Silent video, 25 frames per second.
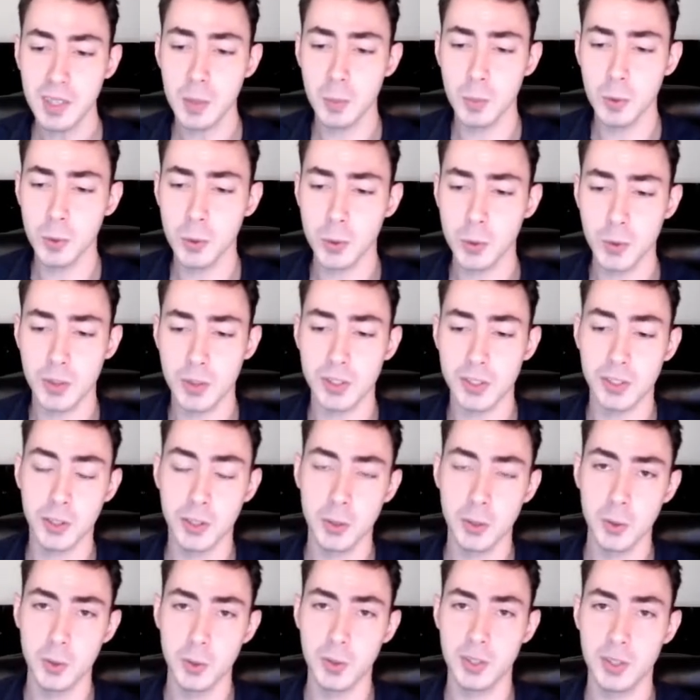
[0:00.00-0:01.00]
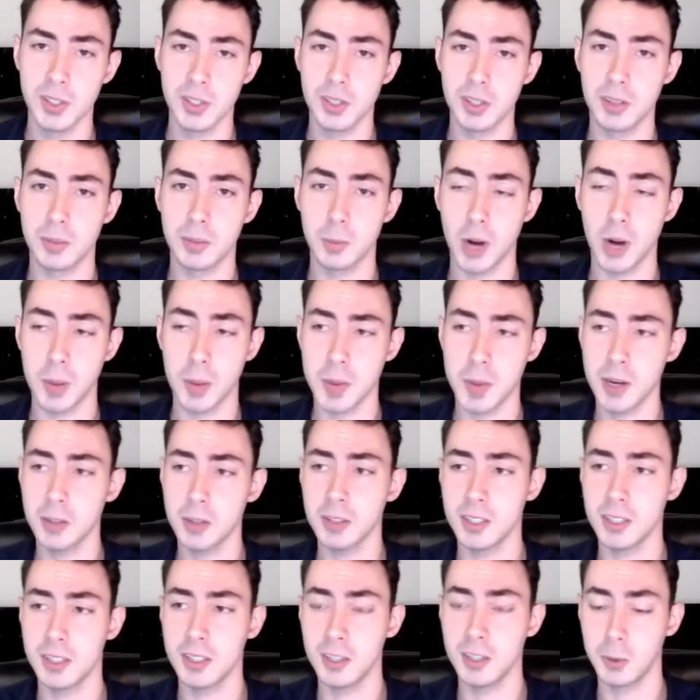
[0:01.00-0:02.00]
Bluetooth is used
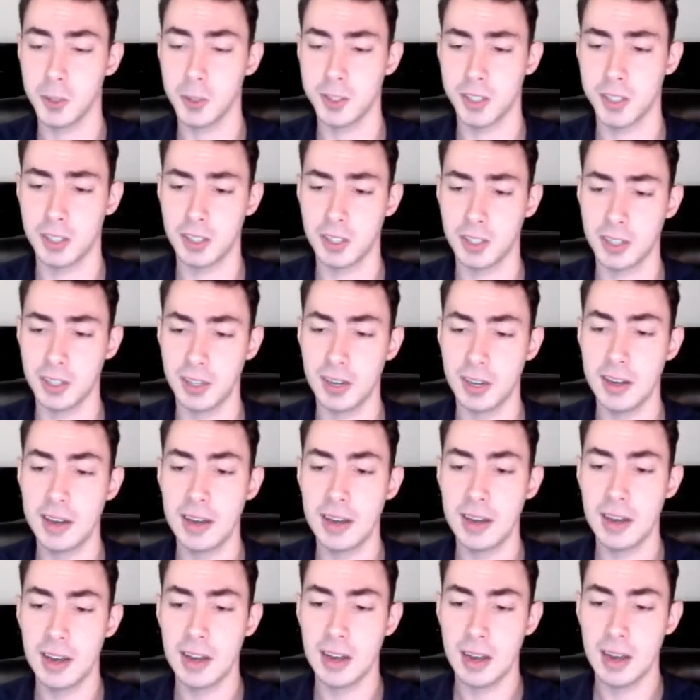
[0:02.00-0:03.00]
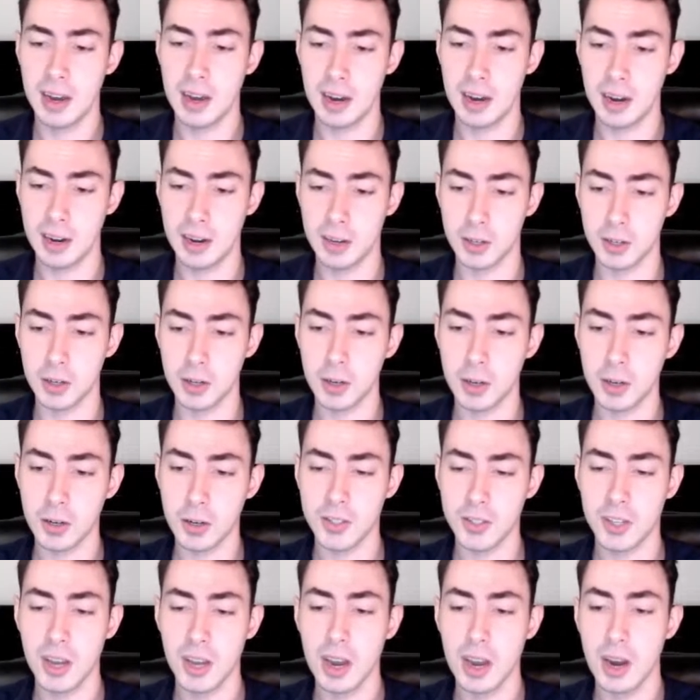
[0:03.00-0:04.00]
primarily originally in
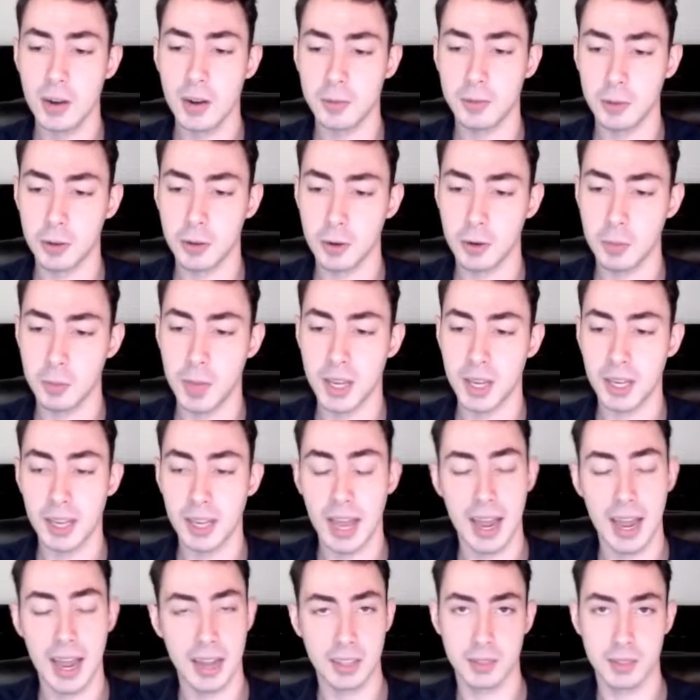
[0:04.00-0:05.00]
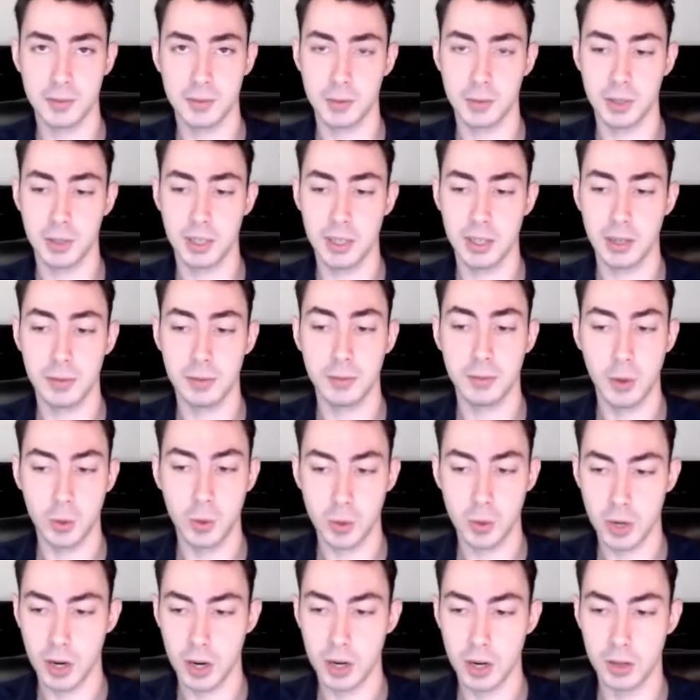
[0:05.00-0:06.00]
cars for making hands-free
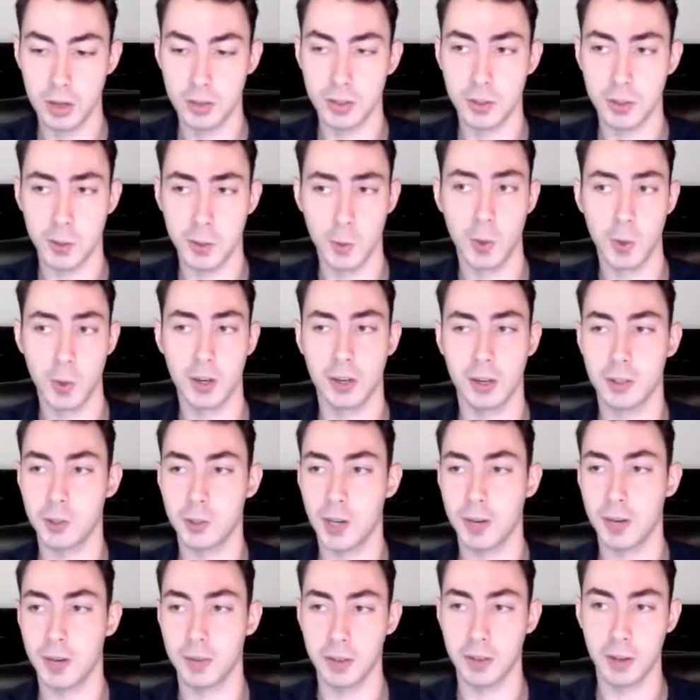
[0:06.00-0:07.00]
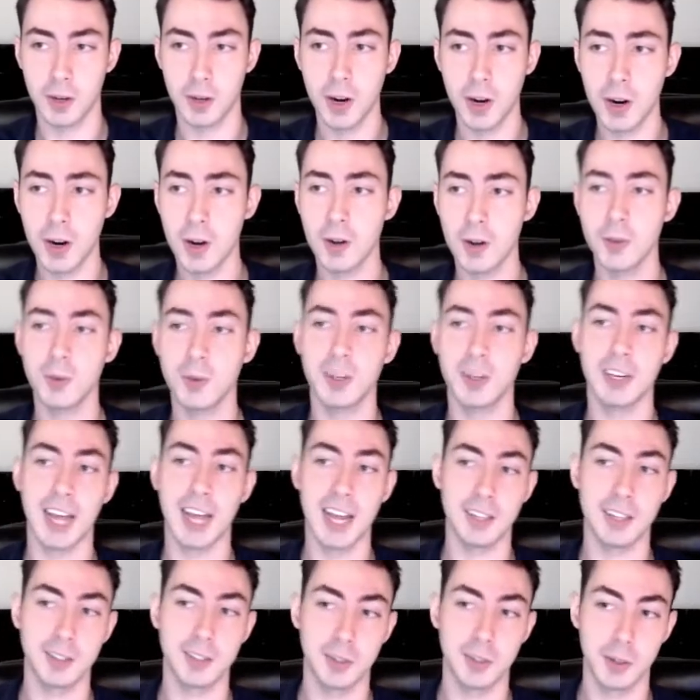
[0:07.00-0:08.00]
phone calls. So while you're driving the car, you can
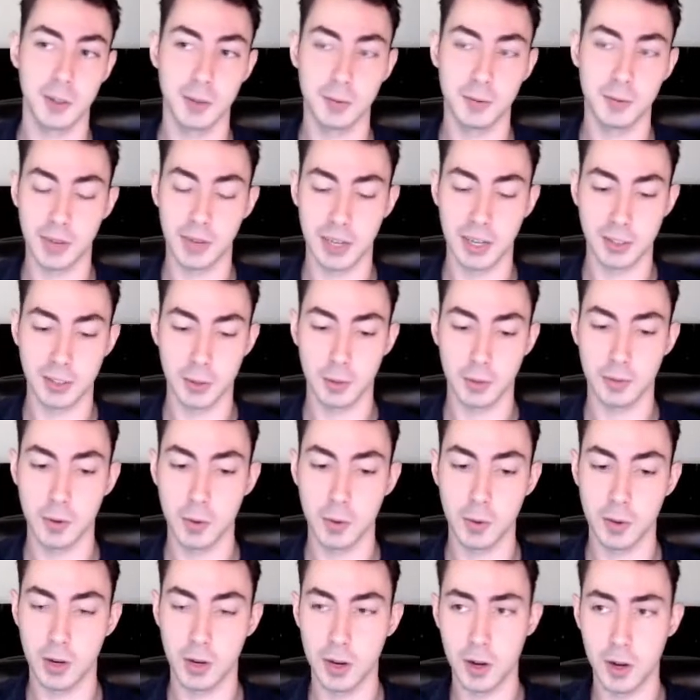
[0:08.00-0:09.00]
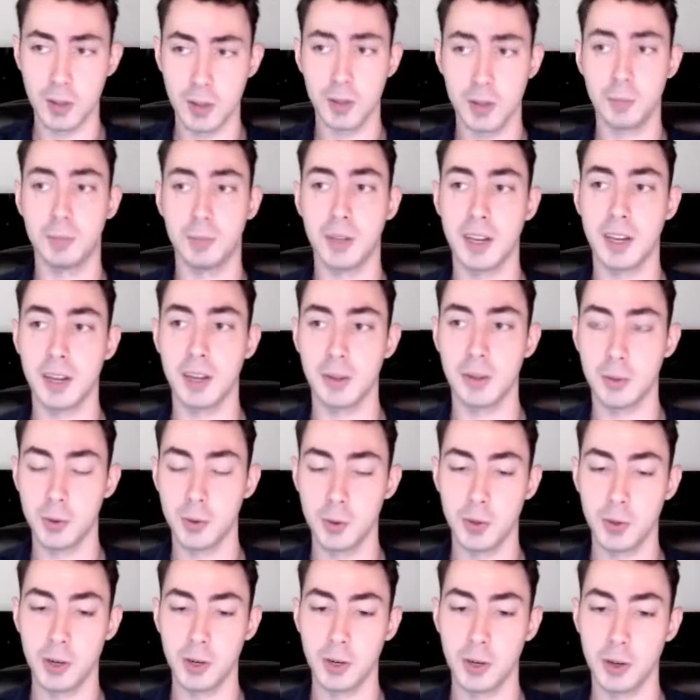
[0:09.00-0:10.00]
answer a phone call and play it
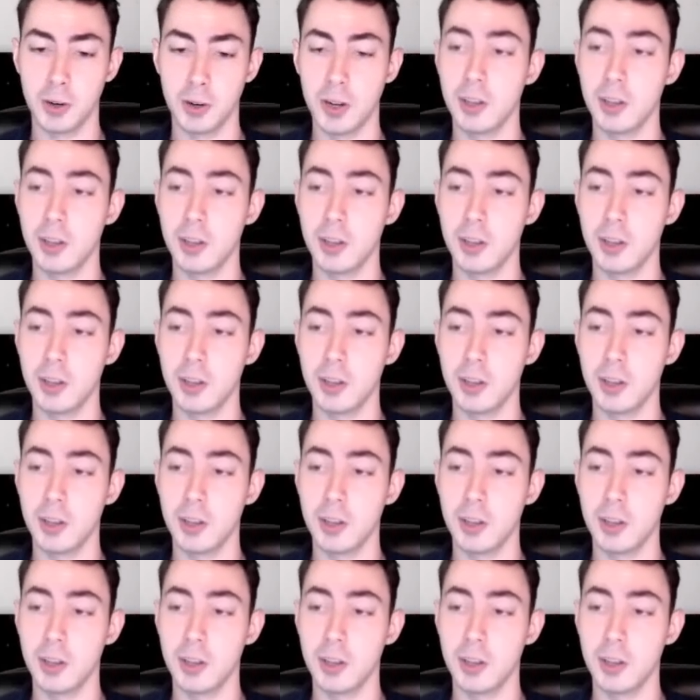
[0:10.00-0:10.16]
through your